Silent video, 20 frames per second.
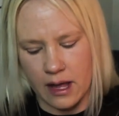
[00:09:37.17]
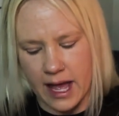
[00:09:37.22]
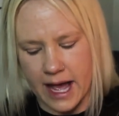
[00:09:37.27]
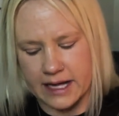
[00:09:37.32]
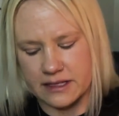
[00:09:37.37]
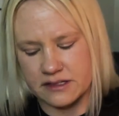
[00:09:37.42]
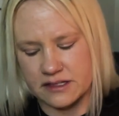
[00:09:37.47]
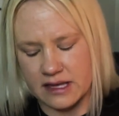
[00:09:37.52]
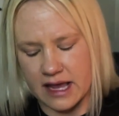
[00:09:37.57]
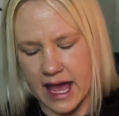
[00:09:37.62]

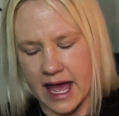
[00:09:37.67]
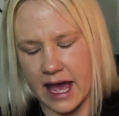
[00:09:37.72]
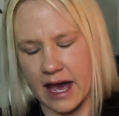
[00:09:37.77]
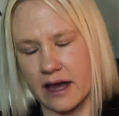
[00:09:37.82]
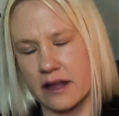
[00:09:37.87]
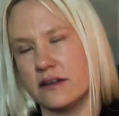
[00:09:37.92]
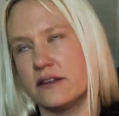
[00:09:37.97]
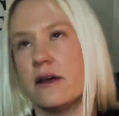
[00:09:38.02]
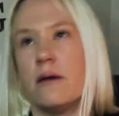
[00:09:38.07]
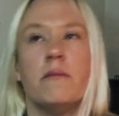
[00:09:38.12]

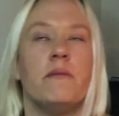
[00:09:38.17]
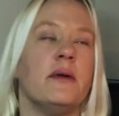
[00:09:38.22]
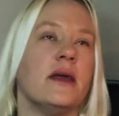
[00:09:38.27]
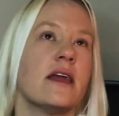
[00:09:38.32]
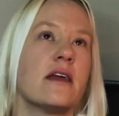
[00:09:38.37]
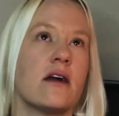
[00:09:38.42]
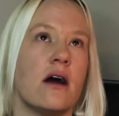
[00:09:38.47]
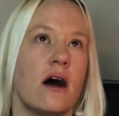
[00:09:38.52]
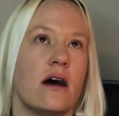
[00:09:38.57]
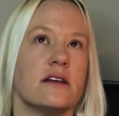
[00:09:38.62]
And
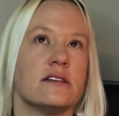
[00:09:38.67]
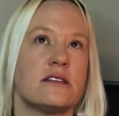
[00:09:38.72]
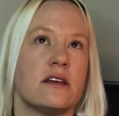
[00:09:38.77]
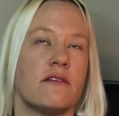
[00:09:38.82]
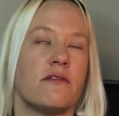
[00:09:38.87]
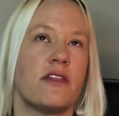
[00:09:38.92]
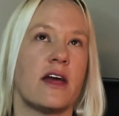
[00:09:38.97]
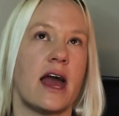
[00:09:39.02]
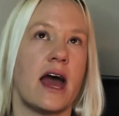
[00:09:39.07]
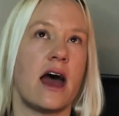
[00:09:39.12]
because
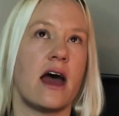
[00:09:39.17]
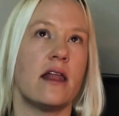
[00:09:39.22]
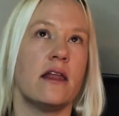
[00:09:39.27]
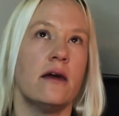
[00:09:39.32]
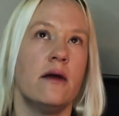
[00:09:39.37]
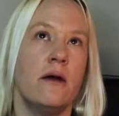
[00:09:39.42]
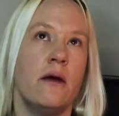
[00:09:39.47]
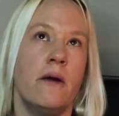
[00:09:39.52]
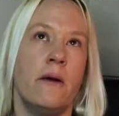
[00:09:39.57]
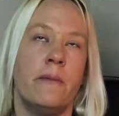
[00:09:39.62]
of that,
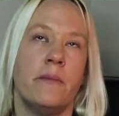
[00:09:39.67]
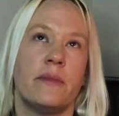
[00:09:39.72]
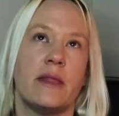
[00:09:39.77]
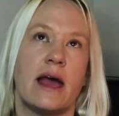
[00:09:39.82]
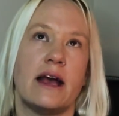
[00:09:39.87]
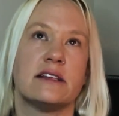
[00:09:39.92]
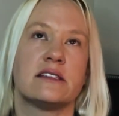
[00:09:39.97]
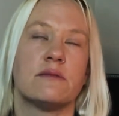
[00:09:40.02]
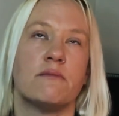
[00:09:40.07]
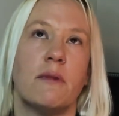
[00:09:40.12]

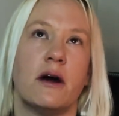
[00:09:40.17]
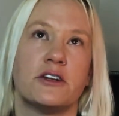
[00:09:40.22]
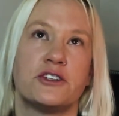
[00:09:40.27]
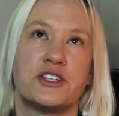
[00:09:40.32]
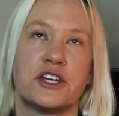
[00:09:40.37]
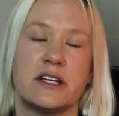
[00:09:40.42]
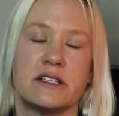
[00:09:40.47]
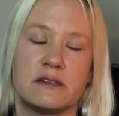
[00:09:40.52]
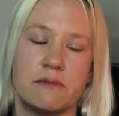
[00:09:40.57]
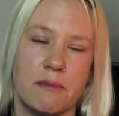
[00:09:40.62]
as
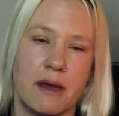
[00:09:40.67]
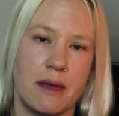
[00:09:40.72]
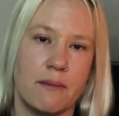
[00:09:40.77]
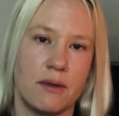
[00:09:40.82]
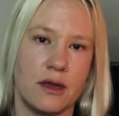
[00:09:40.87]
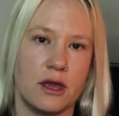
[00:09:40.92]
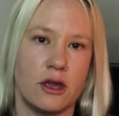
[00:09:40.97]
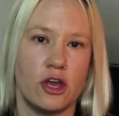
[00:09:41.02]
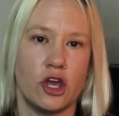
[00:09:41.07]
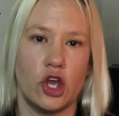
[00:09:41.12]
much as
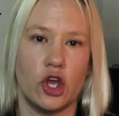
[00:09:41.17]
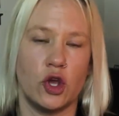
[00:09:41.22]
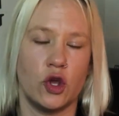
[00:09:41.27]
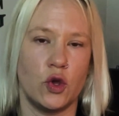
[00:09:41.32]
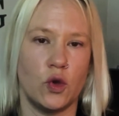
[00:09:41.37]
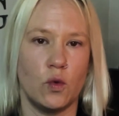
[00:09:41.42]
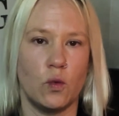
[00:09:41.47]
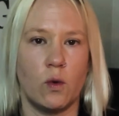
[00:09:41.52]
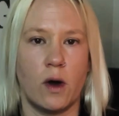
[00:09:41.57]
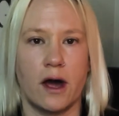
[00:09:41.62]
maybe
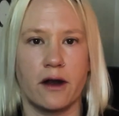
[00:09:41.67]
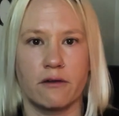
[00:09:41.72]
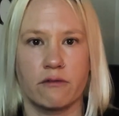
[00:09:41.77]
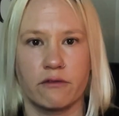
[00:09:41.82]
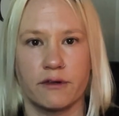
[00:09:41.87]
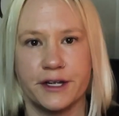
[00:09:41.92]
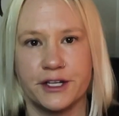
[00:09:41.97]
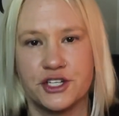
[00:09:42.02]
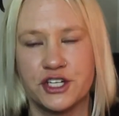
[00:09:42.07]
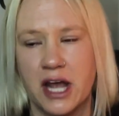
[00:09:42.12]
you want to
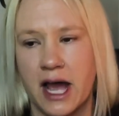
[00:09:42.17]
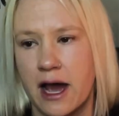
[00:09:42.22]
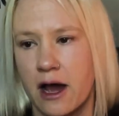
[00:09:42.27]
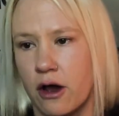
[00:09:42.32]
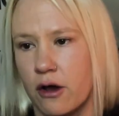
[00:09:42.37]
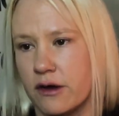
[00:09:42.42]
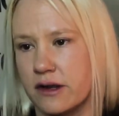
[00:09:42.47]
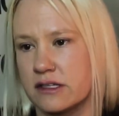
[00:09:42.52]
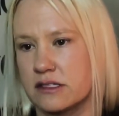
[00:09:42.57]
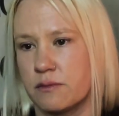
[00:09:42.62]
reach
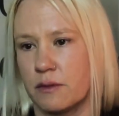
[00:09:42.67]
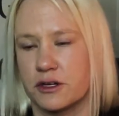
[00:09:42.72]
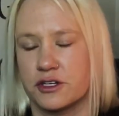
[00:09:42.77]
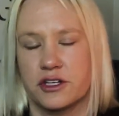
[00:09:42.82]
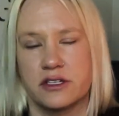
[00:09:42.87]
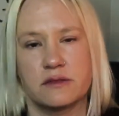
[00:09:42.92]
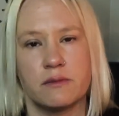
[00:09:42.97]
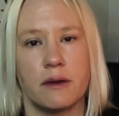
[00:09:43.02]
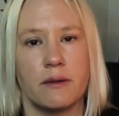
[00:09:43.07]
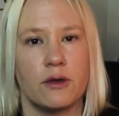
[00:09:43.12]
out, as much
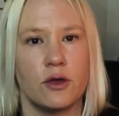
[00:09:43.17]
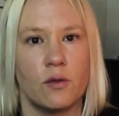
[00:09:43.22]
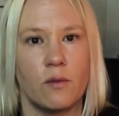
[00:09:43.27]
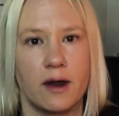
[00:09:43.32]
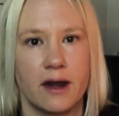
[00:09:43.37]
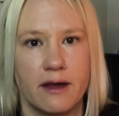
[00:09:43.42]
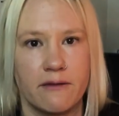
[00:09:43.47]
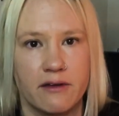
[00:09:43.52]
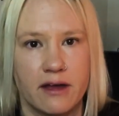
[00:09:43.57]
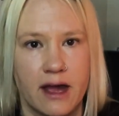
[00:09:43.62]
as maybe you
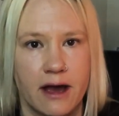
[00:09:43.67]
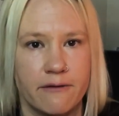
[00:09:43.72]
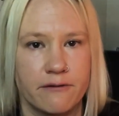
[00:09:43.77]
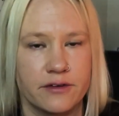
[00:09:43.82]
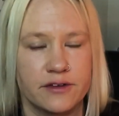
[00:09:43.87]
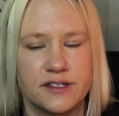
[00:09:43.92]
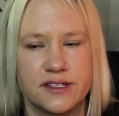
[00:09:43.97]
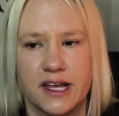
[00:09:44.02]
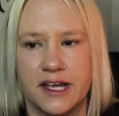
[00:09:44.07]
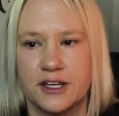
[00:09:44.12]
want to have a
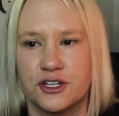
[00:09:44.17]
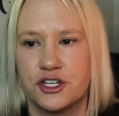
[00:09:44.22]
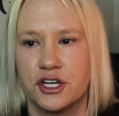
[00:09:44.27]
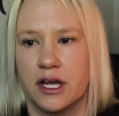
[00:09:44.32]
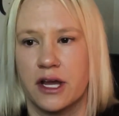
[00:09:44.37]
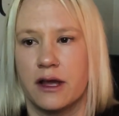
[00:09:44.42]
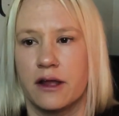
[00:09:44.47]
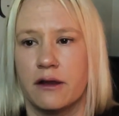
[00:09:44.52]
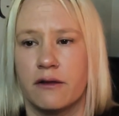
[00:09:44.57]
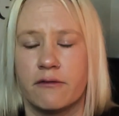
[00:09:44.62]

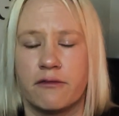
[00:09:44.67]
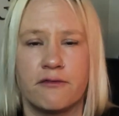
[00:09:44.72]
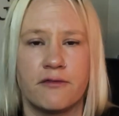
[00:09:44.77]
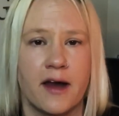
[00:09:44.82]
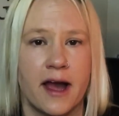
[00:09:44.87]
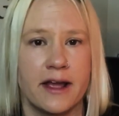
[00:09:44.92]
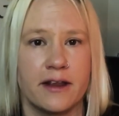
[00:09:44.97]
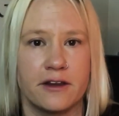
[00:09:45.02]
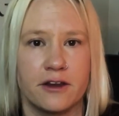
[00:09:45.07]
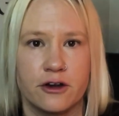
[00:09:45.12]
conversation,
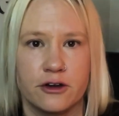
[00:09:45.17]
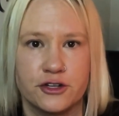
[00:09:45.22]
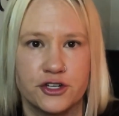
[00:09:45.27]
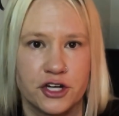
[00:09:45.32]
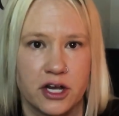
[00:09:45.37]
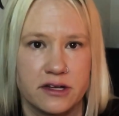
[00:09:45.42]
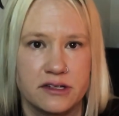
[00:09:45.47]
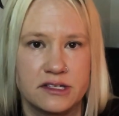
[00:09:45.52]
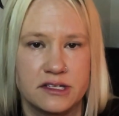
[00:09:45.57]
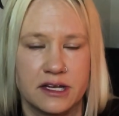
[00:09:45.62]
find your
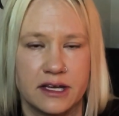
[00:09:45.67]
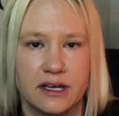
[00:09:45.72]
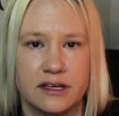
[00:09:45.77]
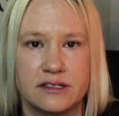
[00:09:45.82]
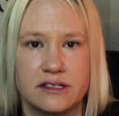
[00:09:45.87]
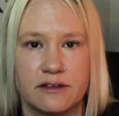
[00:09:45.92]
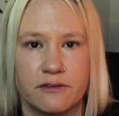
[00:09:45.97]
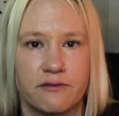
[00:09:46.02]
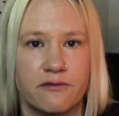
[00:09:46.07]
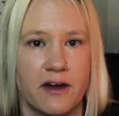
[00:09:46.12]

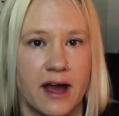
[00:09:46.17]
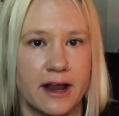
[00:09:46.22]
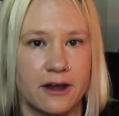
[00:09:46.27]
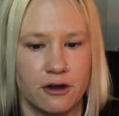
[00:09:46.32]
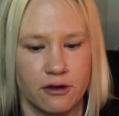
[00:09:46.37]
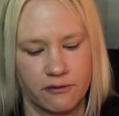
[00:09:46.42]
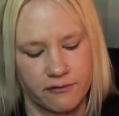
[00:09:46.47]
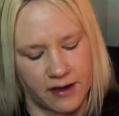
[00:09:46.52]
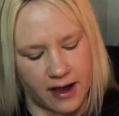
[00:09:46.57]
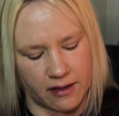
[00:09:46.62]
justice, find
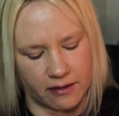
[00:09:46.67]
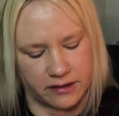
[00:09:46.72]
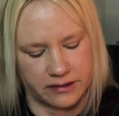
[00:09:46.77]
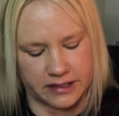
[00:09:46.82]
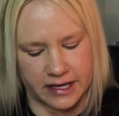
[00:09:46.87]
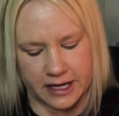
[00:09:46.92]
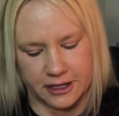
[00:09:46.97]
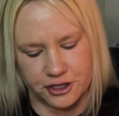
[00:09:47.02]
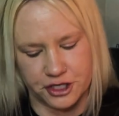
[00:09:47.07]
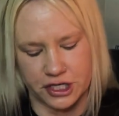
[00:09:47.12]
your
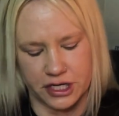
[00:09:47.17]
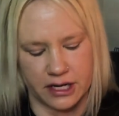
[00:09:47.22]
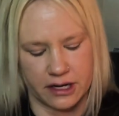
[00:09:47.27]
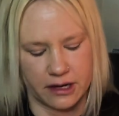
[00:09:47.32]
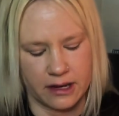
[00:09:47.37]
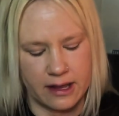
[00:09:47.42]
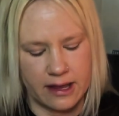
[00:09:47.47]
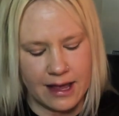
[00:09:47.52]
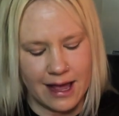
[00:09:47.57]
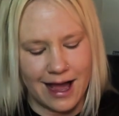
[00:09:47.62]

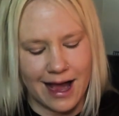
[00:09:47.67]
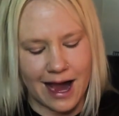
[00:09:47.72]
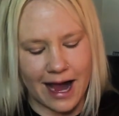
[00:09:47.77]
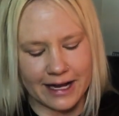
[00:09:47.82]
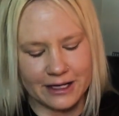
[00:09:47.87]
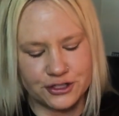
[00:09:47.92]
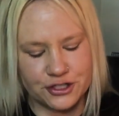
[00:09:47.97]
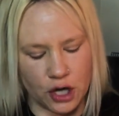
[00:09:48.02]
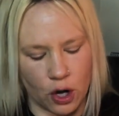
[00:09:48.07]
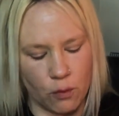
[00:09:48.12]
validation,
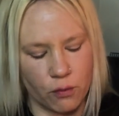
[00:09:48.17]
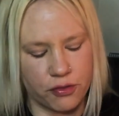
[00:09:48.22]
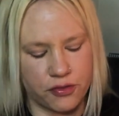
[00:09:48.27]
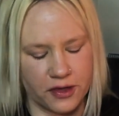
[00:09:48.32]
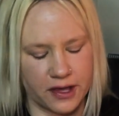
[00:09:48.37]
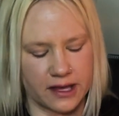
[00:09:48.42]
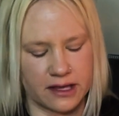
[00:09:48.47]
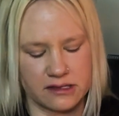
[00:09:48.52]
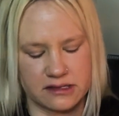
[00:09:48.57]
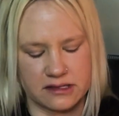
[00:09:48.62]
I don't
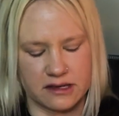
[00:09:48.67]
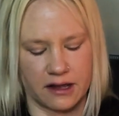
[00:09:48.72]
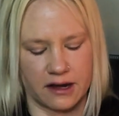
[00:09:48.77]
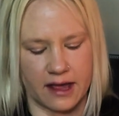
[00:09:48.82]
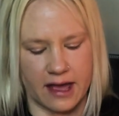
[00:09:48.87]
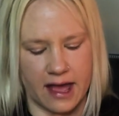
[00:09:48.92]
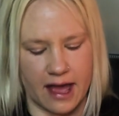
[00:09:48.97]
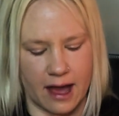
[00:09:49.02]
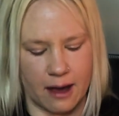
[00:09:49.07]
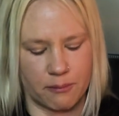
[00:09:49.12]
think it's going
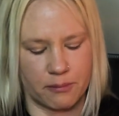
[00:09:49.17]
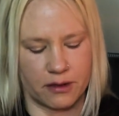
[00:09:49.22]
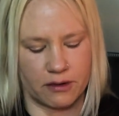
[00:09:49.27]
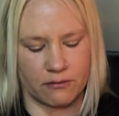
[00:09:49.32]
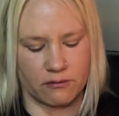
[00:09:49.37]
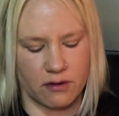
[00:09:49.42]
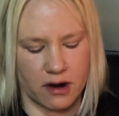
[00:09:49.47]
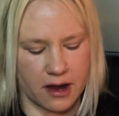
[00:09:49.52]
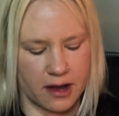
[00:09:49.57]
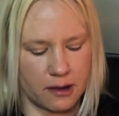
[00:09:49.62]
to
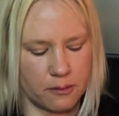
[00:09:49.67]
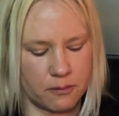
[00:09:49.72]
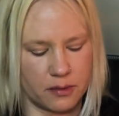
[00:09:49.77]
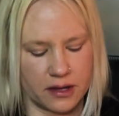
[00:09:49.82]
happen, right?